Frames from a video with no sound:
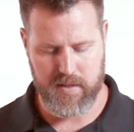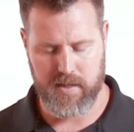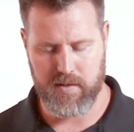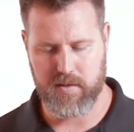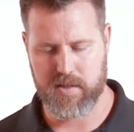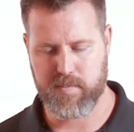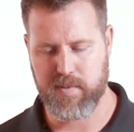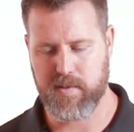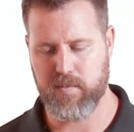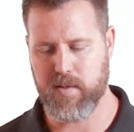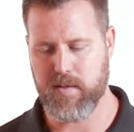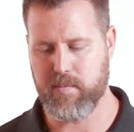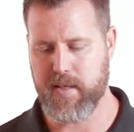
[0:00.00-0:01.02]
there looks pretty
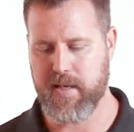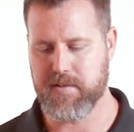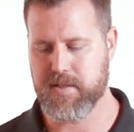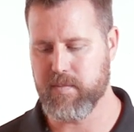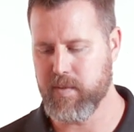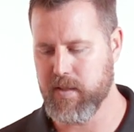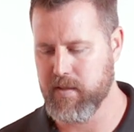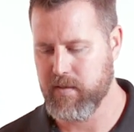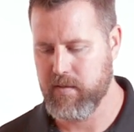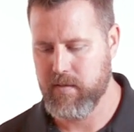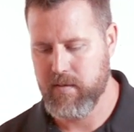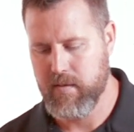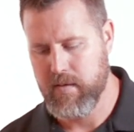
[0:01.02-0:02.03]
well balanced to me.
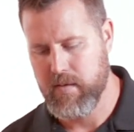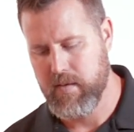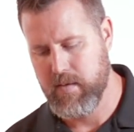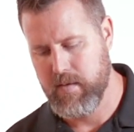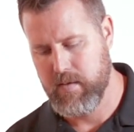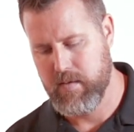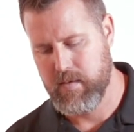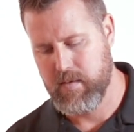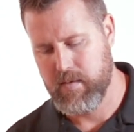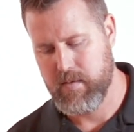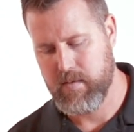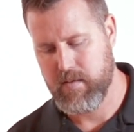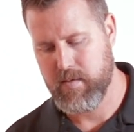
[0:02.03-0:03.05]

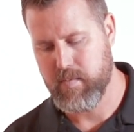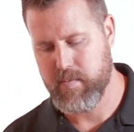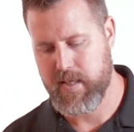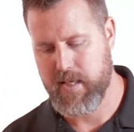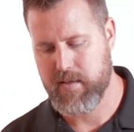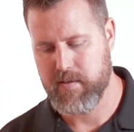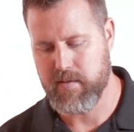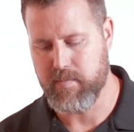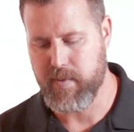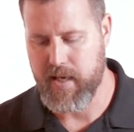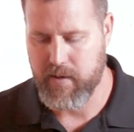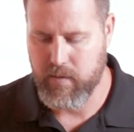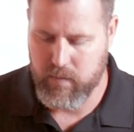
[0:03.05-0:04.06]
Go back to the
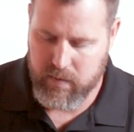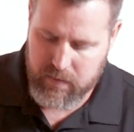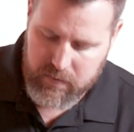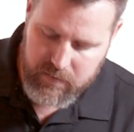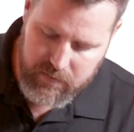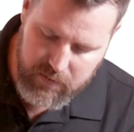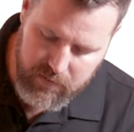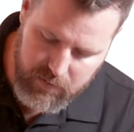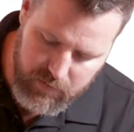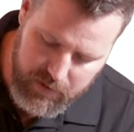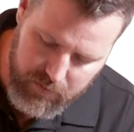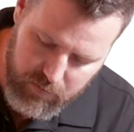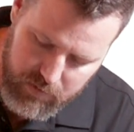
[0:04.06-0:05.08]
back one and do
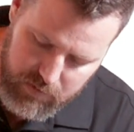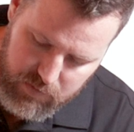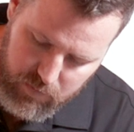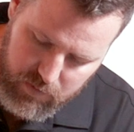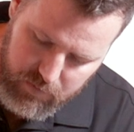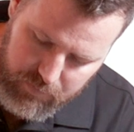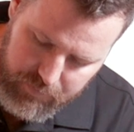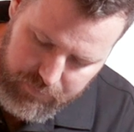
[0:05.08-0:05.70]
that one as well.